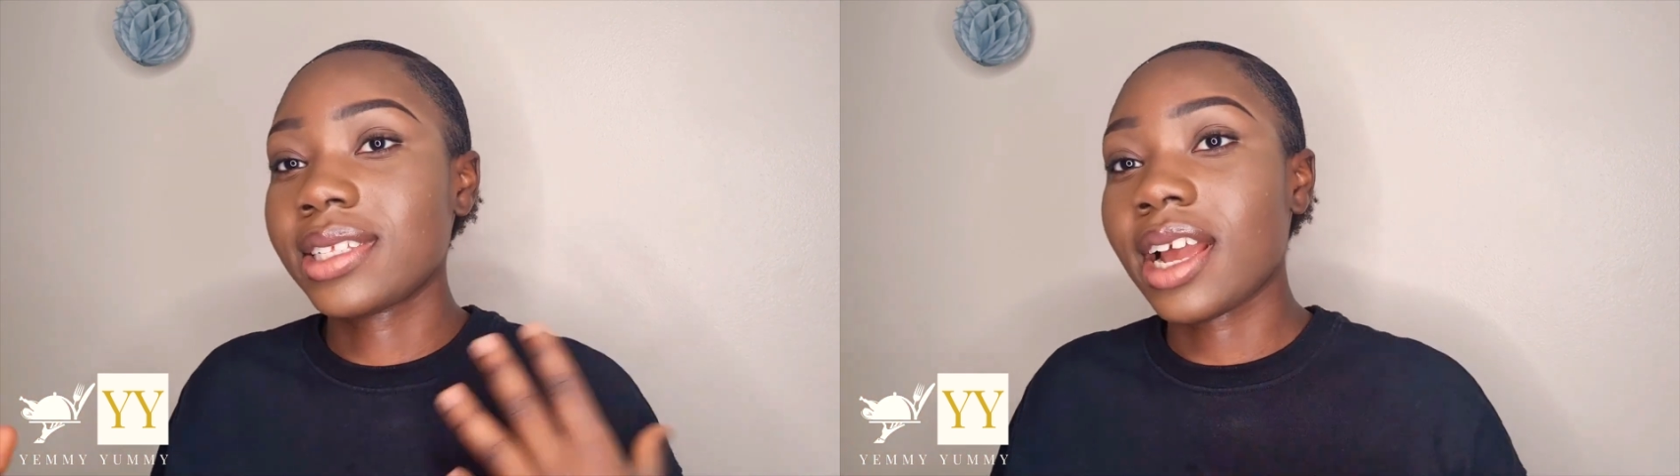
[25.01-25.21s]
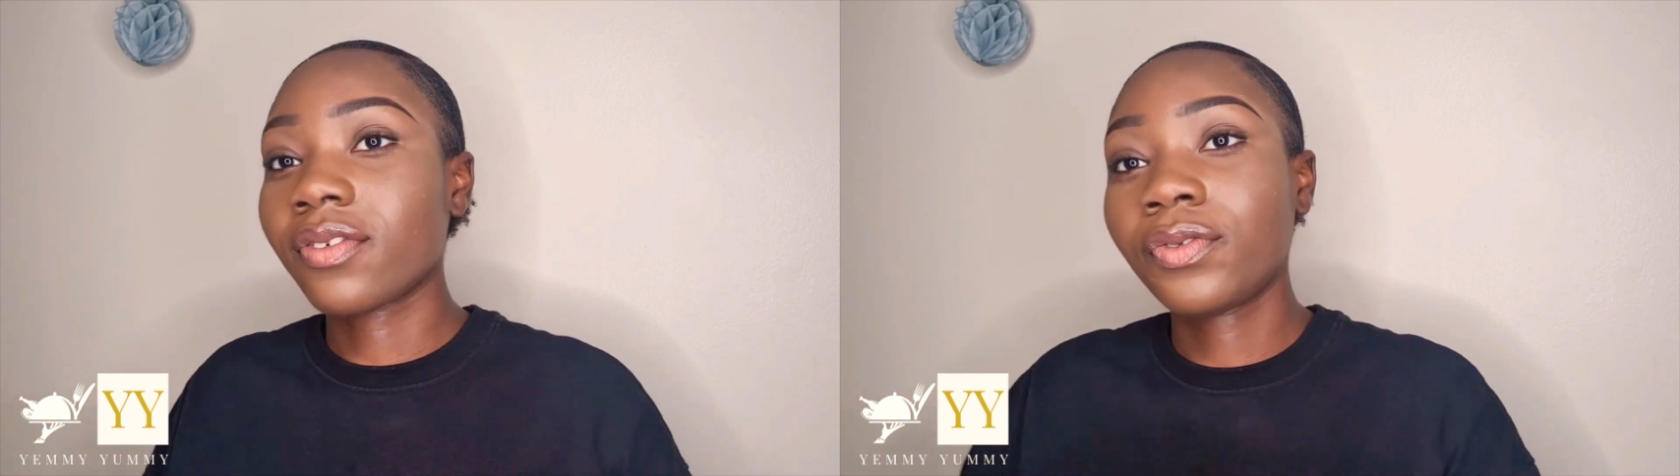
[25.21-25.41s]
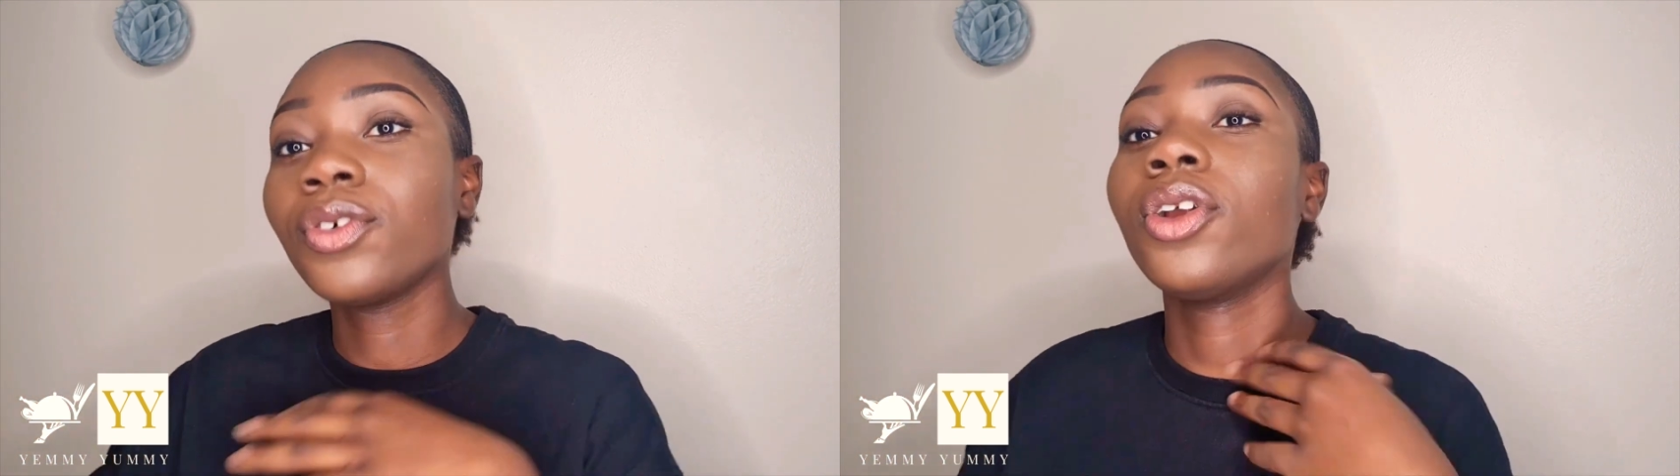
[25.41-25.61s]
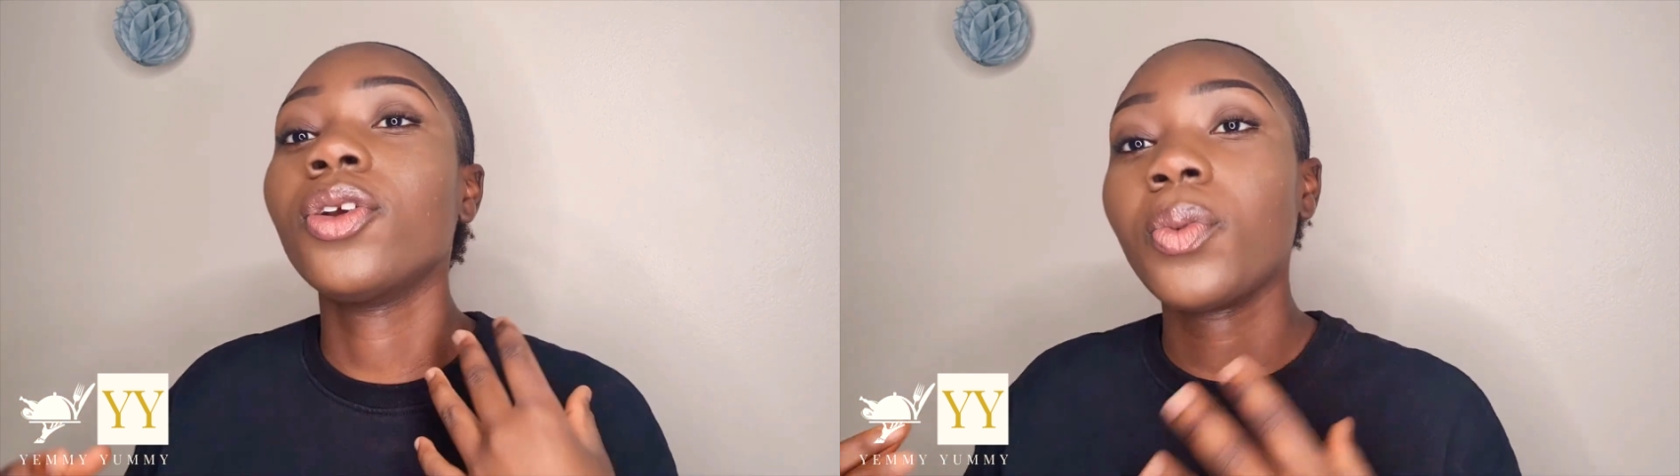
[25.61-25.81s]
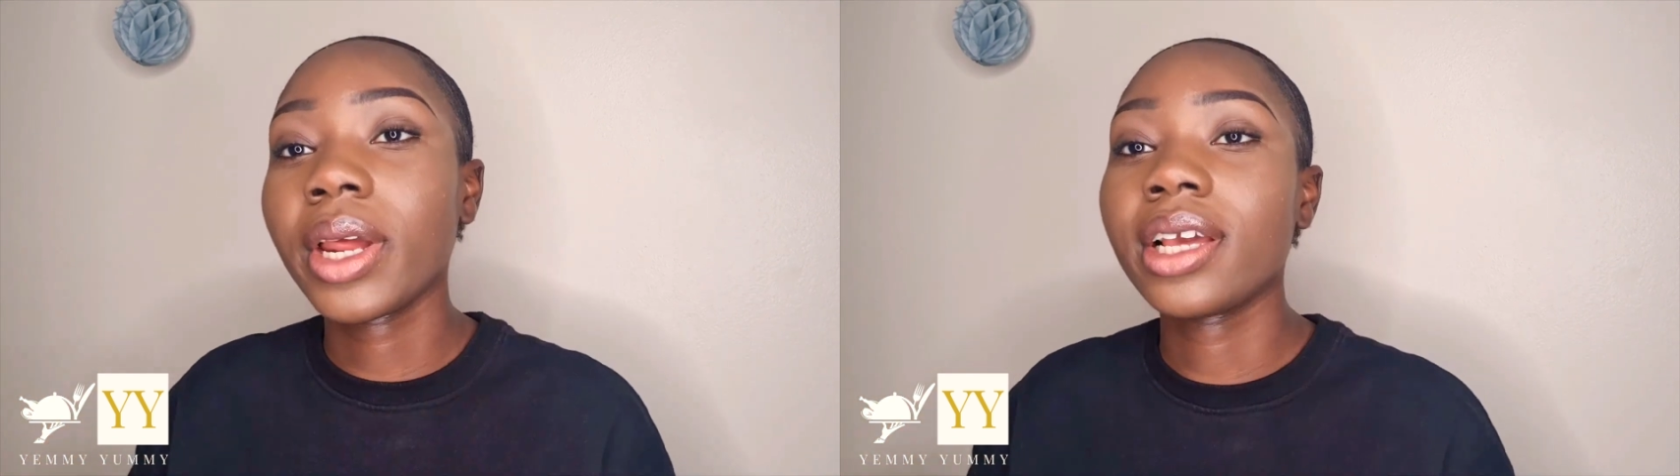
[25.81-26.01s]
like
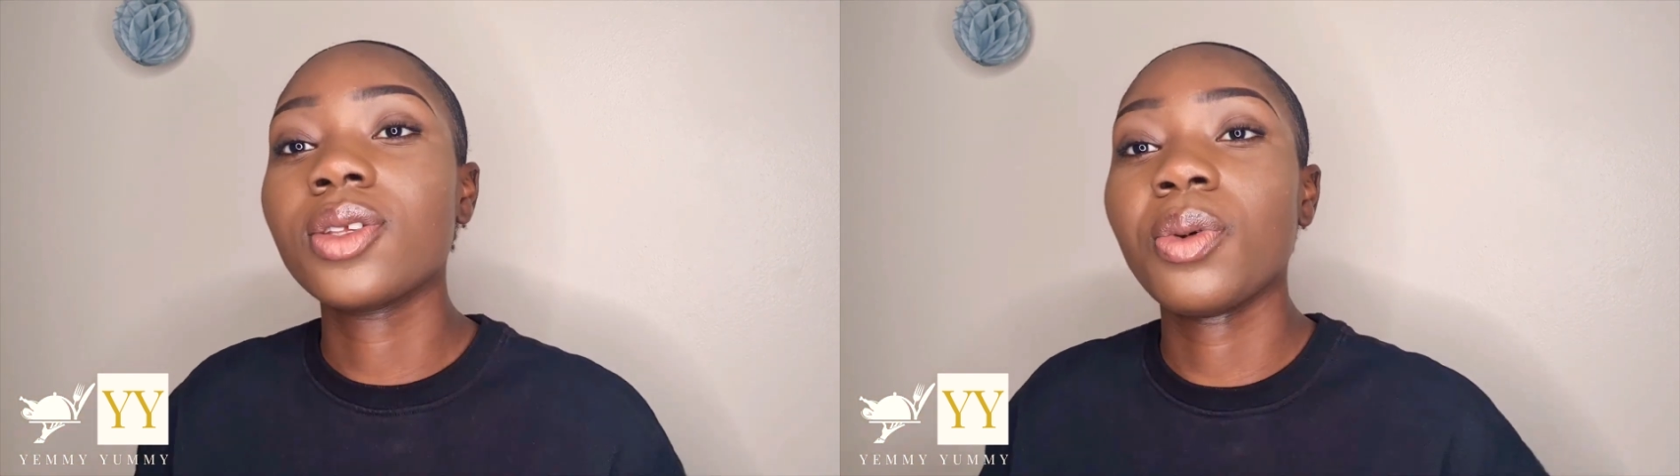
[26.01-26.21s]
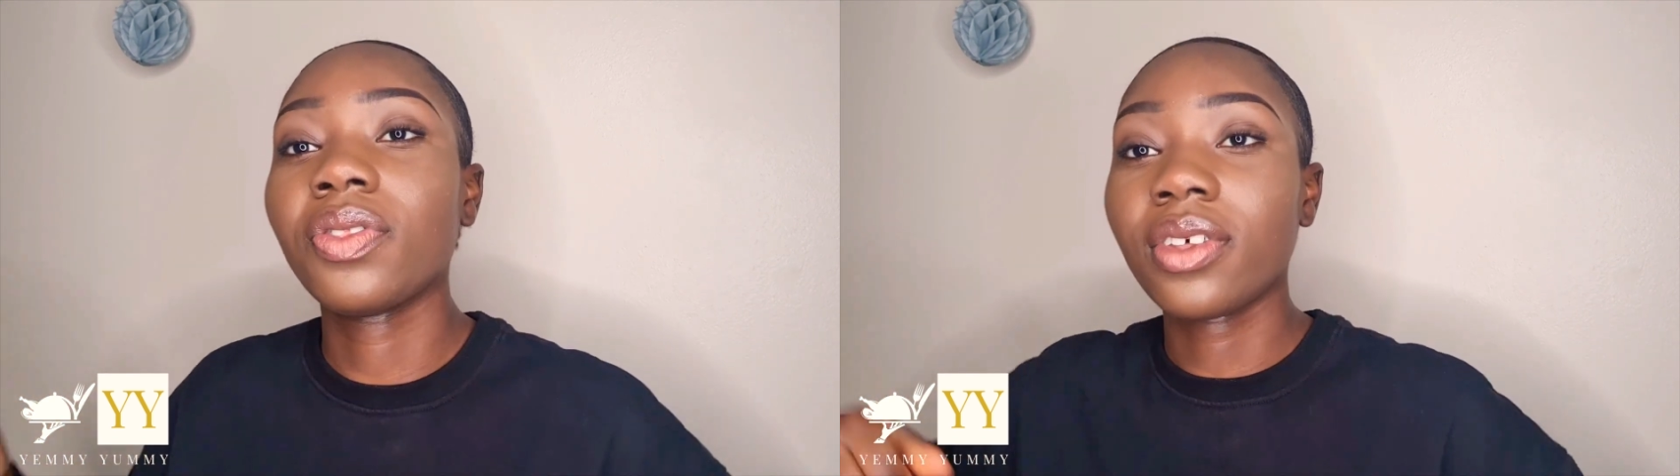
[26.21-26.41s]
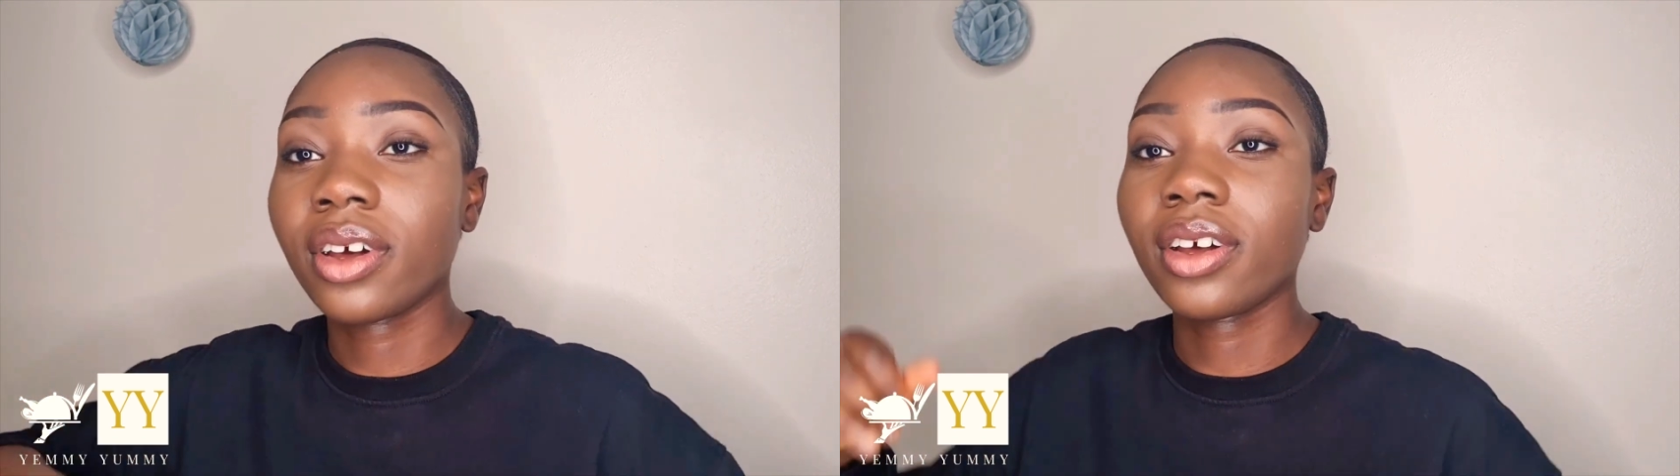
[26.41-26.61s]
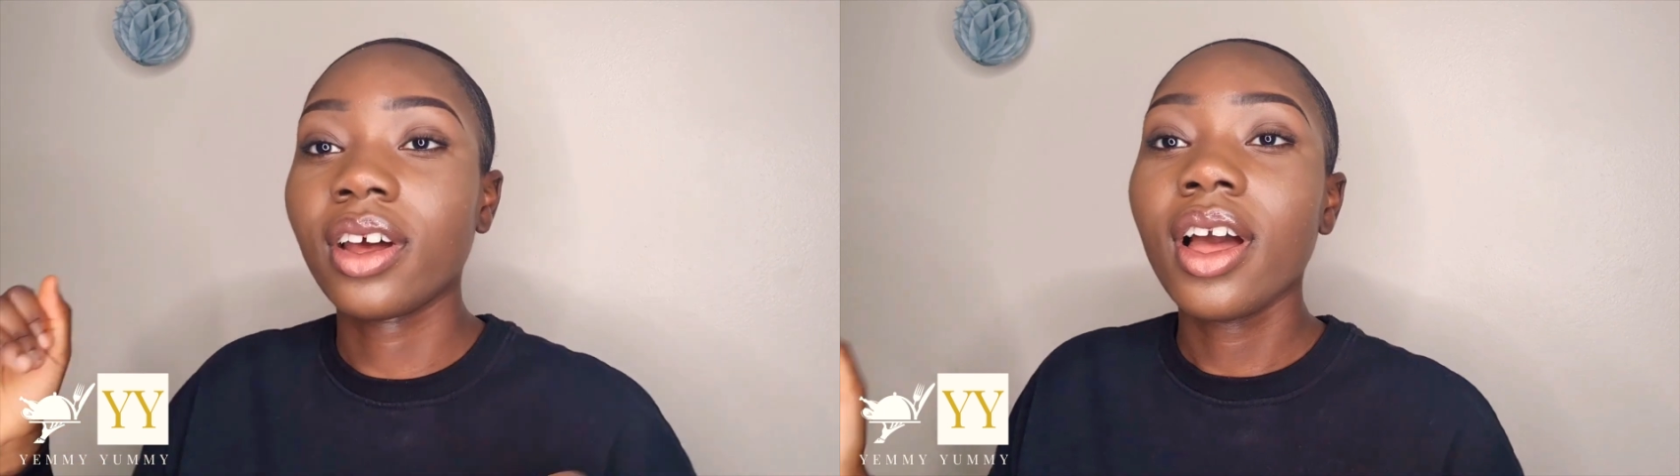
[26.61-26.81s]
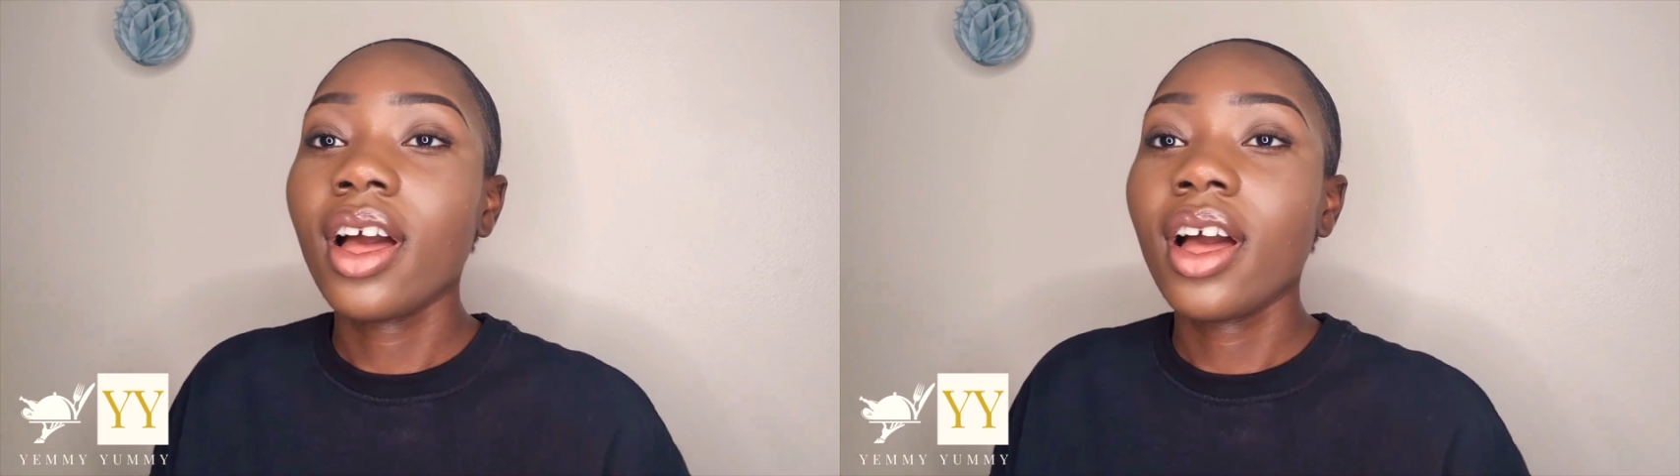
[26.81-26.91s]
full-on wings with the